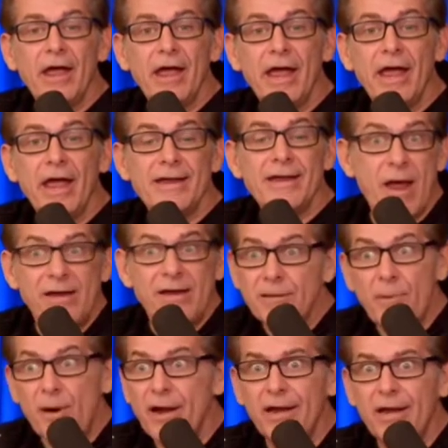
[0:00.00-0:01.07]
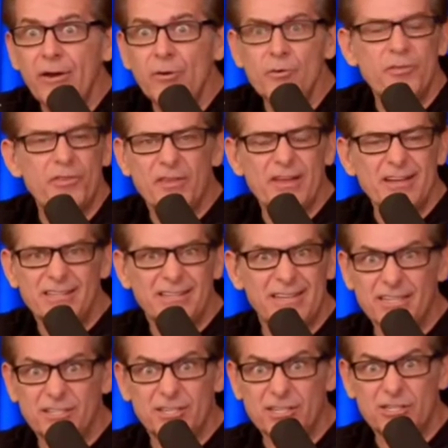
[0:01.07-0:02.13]
And now anybody who thinks
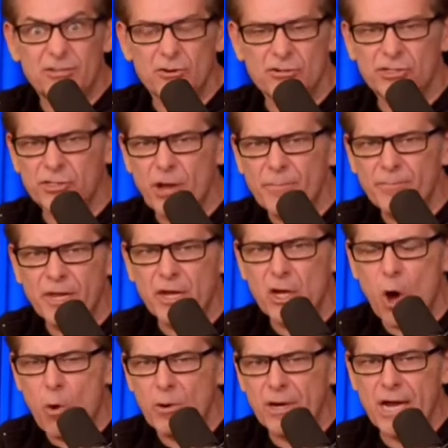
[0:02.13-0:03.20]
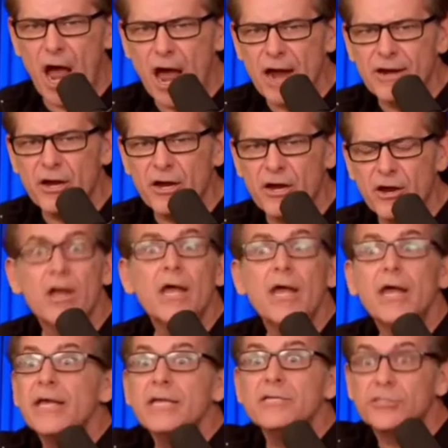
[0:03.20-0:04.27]
this is there's something going on here
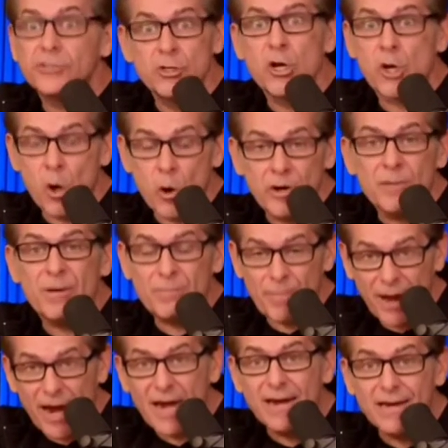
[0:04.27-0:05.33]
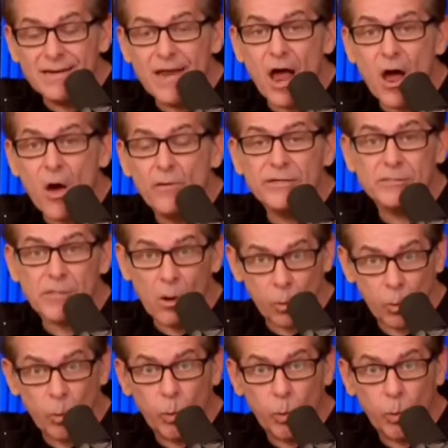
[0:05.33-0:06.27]
is going to be painted now as a